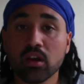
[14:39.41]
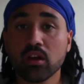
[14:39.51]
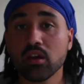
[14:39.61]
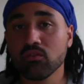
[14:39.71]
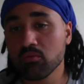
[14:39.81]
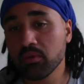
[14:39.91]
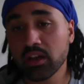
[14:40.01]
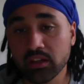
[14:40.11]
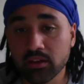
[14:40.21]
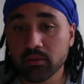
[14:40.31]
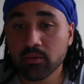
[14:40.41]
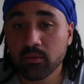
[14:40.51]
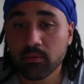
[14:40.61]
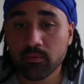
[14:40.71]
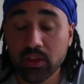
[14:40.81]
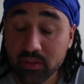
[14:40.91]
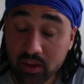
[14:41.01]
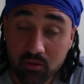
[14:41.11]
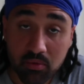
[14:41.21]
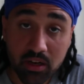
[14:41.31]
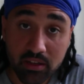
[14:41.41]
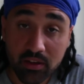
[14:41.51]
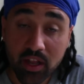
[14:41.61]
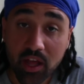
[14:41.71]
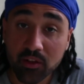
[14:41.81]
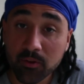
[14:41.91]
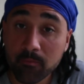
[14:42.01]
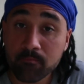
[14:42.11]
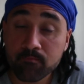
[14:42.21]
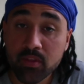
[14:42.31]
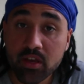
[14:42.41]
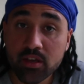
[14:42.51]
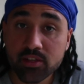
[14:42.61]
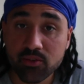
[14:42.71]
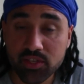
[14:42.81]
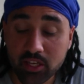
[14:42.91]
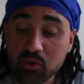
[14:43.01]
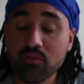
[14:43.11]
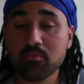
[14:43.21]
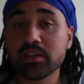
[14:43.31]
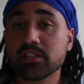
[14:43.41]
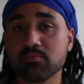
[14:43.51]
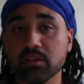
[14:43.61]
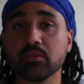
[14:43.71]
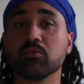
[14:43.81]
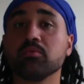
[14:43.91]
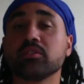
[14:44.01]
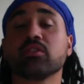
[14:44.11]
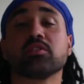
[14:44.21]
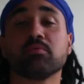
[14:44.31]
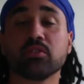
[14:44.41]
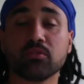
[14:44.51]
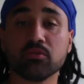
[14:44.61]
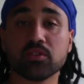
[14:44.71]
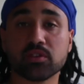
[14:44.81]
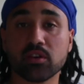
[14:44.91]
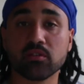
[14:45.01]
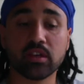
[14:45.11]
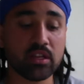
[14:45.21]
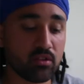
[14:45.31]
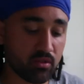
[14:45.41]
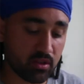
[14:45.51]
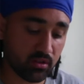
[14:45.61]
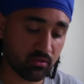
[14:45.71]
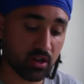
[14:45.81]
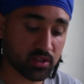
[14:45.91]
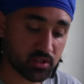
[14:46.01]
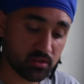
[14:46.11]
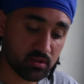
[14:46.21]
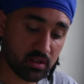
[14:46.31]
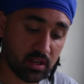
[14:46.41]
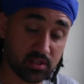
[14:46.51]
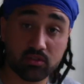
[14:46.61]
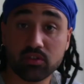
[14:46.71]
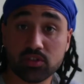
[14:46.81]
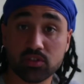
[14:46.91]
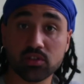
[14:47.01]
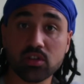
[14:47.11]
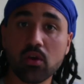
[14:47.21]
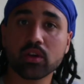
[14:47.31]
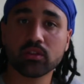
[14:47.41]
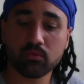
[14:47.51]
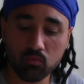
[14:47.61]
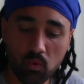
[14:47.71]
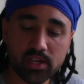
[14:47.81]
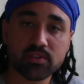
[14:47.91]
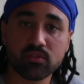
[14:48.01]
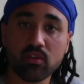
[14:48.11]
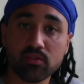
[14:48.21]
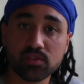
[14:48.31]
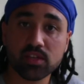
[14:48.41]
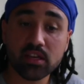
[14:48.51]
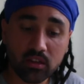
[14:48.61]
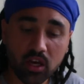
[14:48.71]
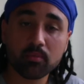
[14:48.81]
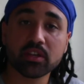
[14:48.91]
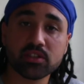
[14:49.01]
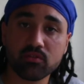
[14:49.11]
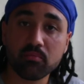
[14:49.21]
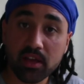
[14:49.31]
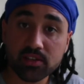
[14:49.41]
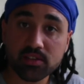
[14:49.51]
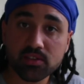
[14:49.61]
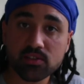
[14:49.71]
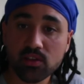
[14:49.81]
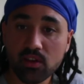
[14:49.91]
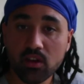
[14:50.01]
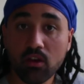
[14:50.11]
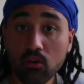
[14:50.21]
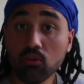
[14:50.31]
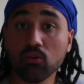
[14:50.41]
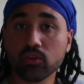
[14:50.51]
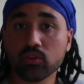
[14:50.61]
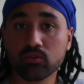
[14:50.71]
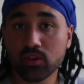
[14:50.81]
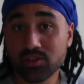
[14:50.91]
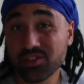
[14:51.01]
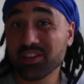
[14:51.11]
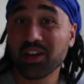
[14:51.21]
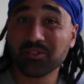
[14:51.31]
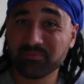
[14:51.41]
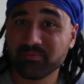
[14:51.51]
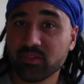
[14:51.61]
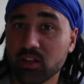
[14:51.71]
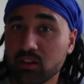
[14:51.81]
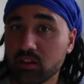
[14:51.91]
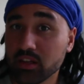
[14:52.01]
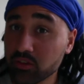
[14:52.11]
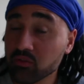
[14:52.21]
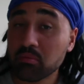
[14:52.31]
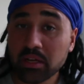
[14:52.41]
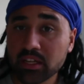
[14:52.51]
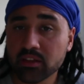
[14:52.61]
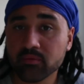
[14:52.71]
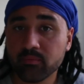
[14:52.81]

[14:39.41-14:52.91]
in rebellion, in their rebellion in hell. So he's saying, whoever meets me will be crushed by the cornerstone. You're either crushed as a Christian, knowing the weight of your own sin and coming into repentance, or you're crushed in hell in your rebellion.